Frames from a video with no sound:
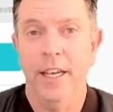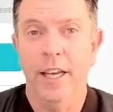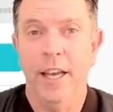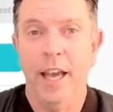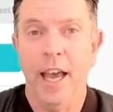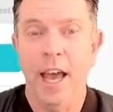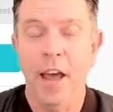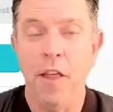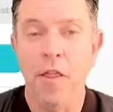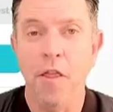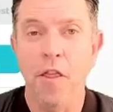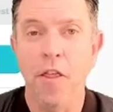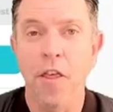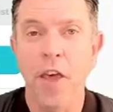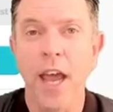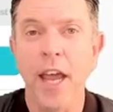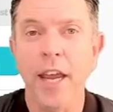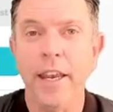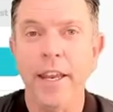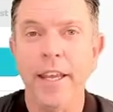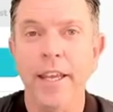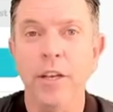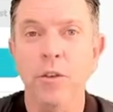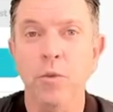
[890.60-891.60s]
and
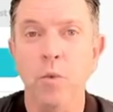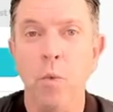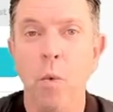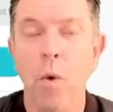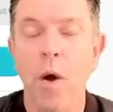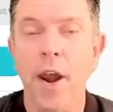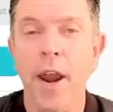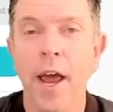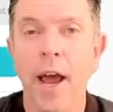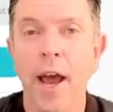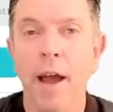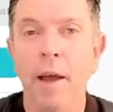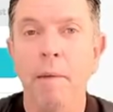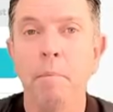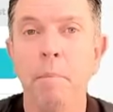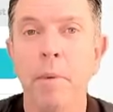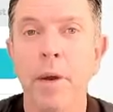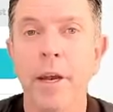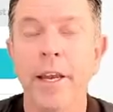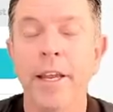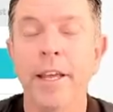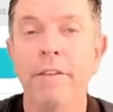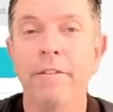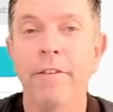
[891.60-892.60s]
that is what I
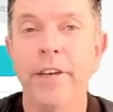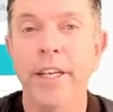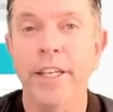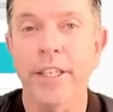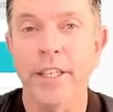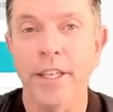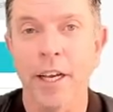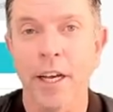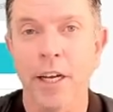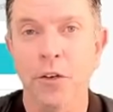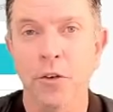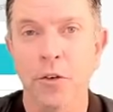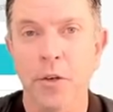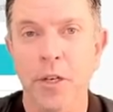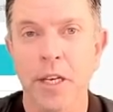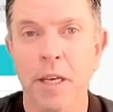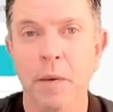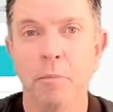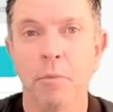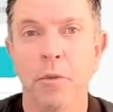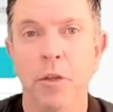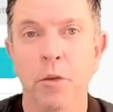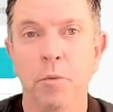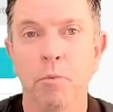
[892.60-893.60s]
believe is going to
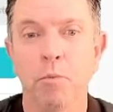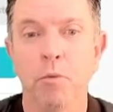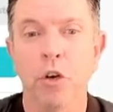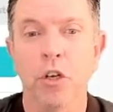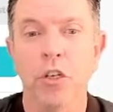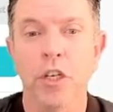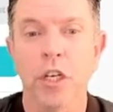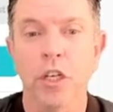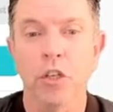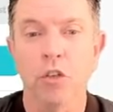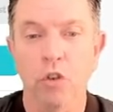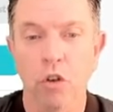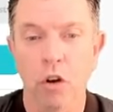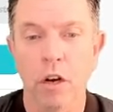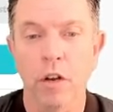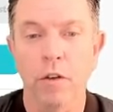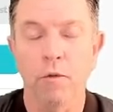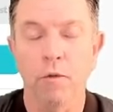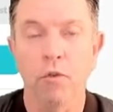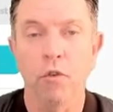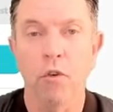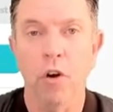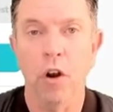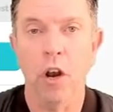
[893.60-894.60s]
keep this project
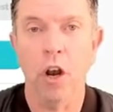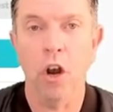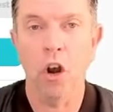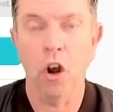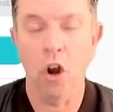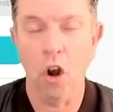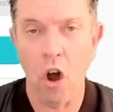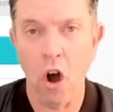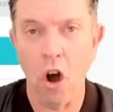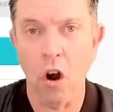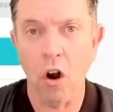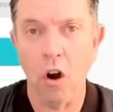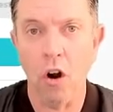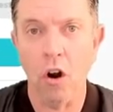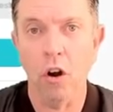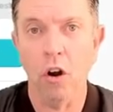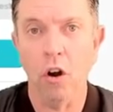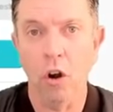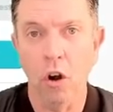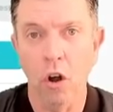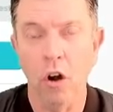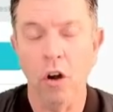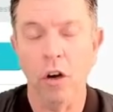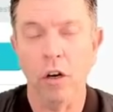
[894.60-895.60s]
solid for a long,
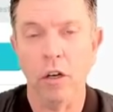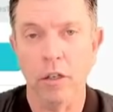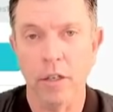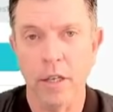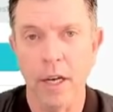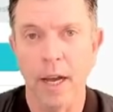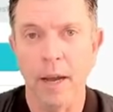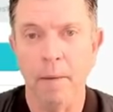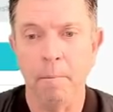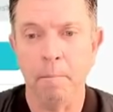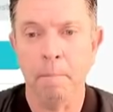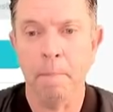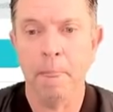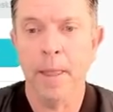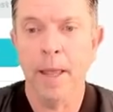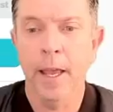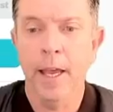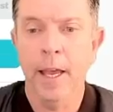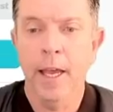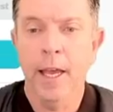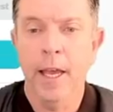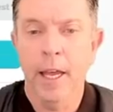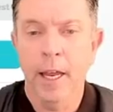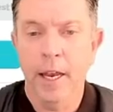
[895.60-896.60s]
long time.
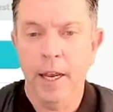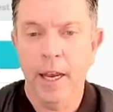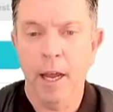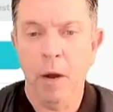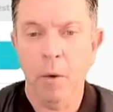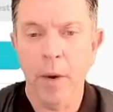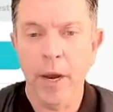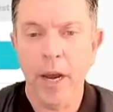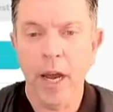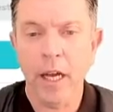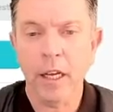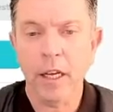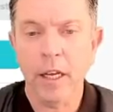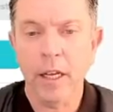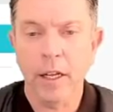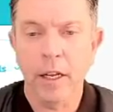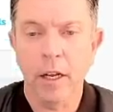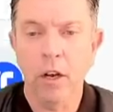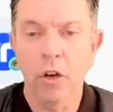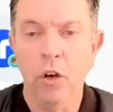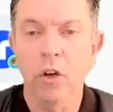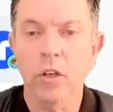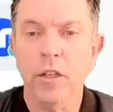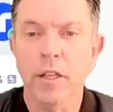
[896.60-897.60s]
Now, when I
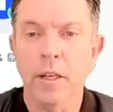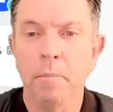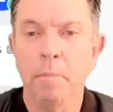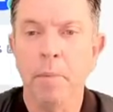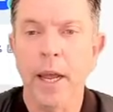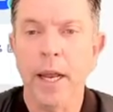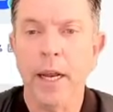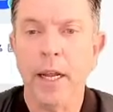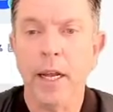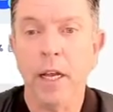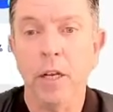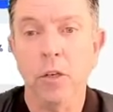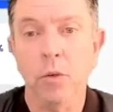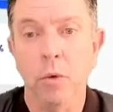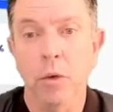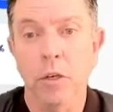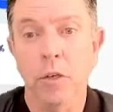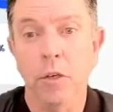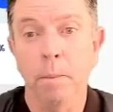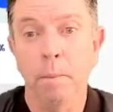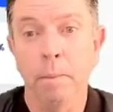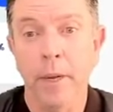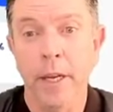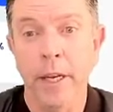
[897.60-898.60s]
looked at
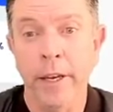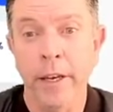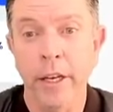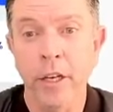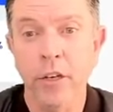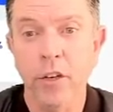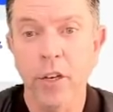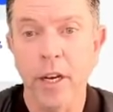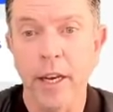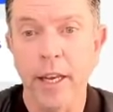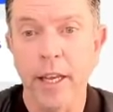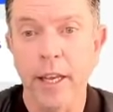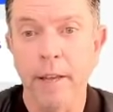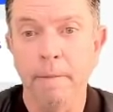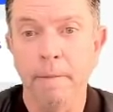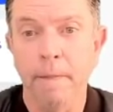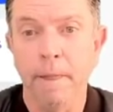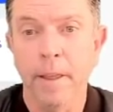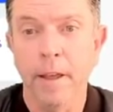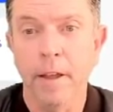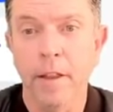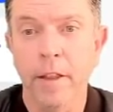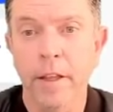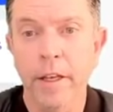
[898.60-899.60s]
PancakeSwap initially,
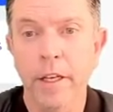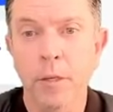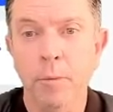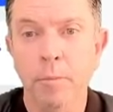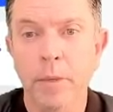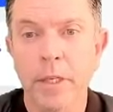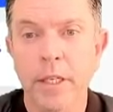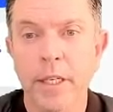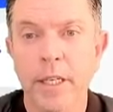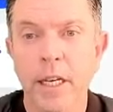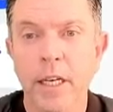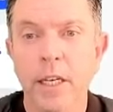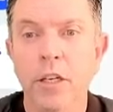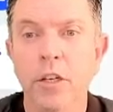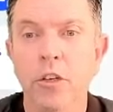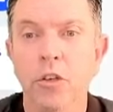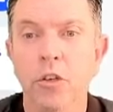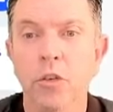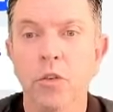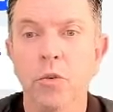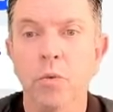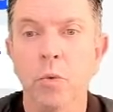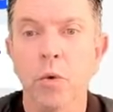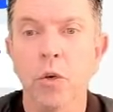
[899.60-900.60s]
these
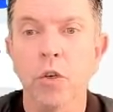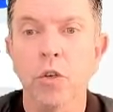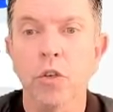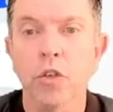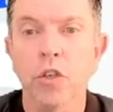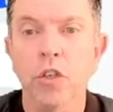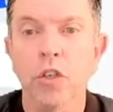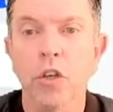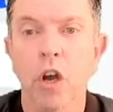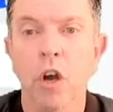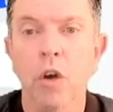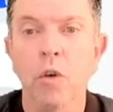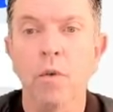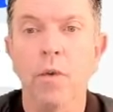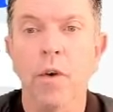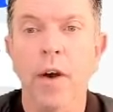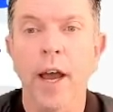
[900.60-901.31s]
percentages were just over